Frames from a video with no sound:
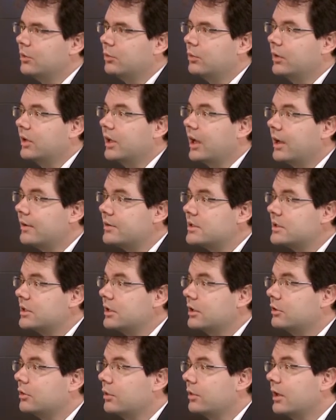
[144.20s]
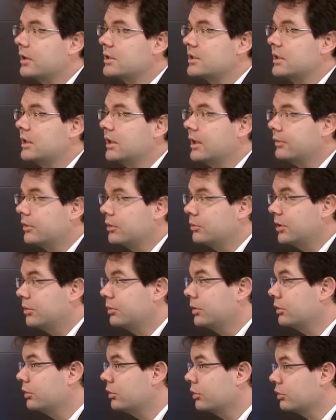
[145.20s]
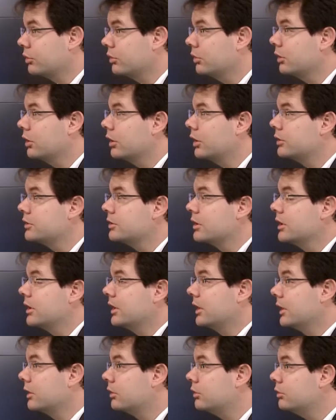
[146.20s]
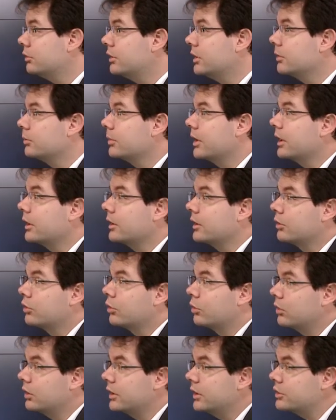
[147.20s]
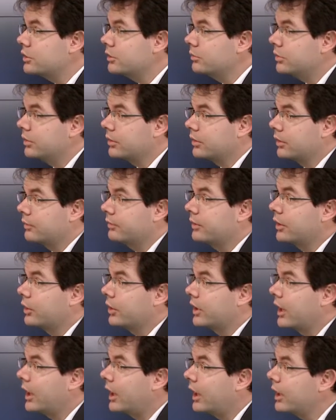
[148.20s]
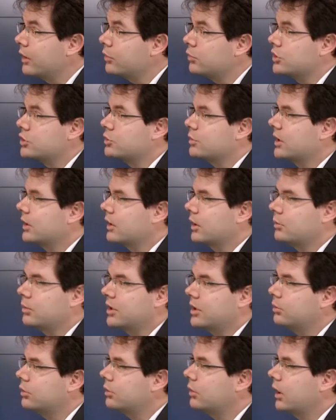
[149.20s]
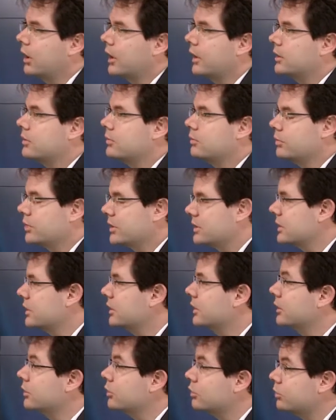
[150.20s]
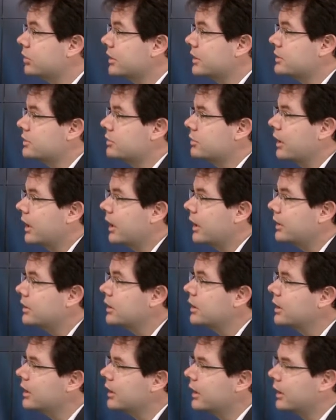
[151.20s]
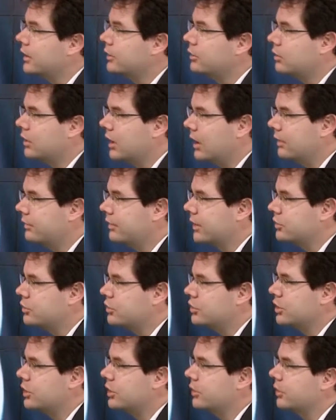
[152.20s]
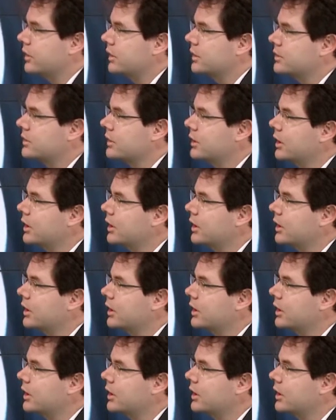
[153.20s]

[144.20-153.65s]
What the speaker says: We have seen in 2011 people hurt a lot, including by correlation being very high, which meant that people had basically no place to hide and no alpha to generate.